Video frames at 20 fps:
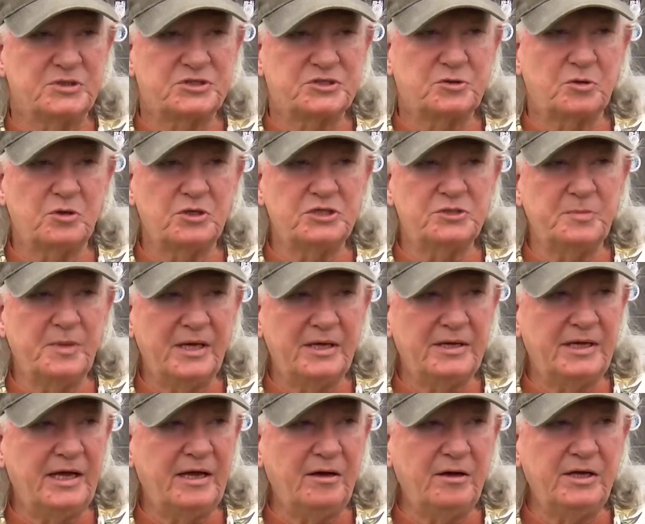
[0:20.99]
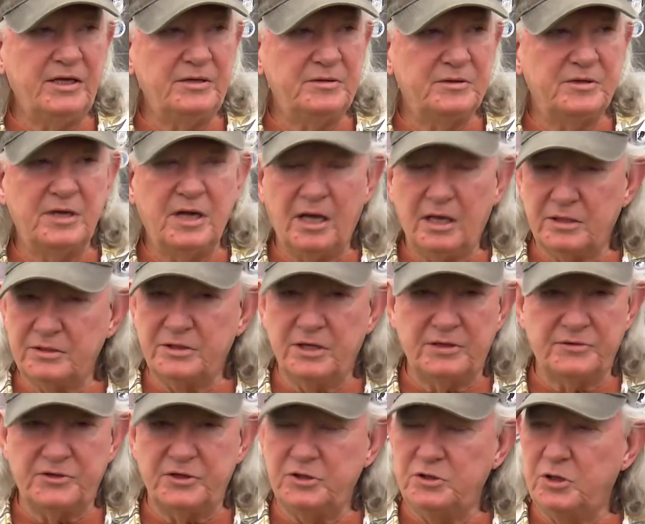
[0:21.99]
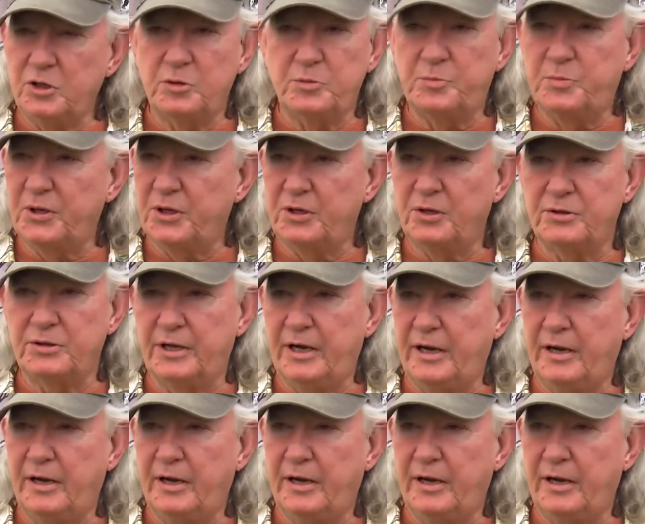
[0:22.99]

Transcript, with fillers: But stories about Howie, not nothing you put on